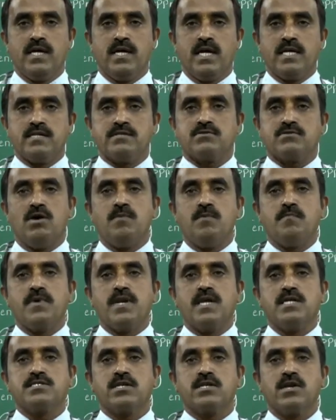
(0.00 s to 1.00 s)
It is a
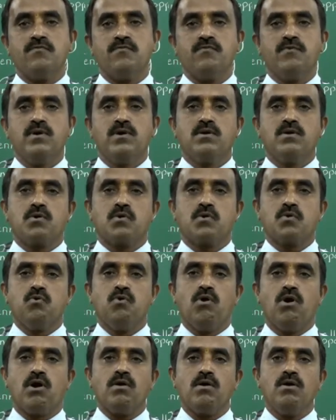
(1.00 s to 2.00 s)
combination of two
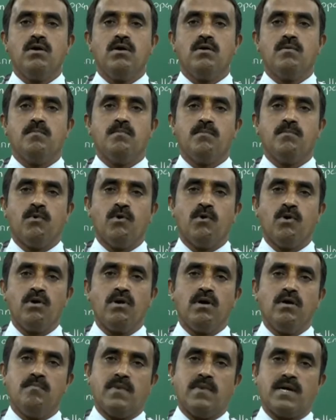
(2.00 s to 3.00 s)
or
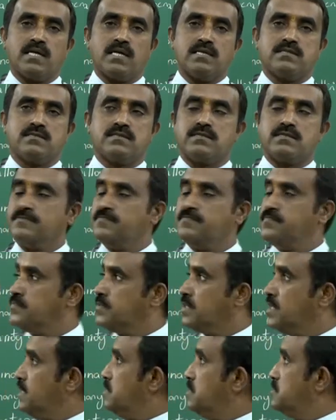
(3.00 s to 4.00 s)
more metals.
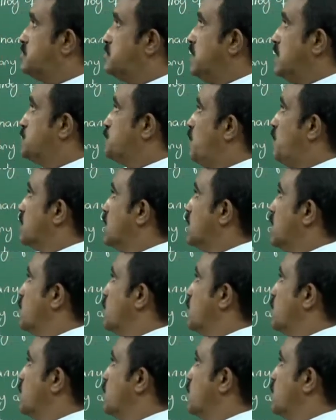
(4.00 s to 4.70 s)
So that's what the